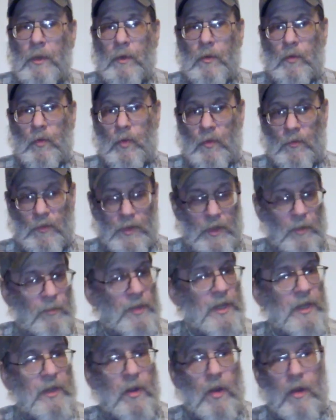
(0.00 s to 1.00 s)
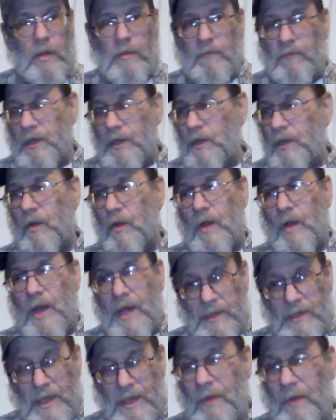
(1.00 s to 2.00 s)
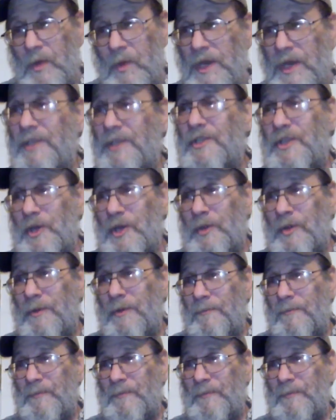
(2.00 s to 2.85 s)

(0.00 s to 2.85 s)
There'll be a garden video out that week too.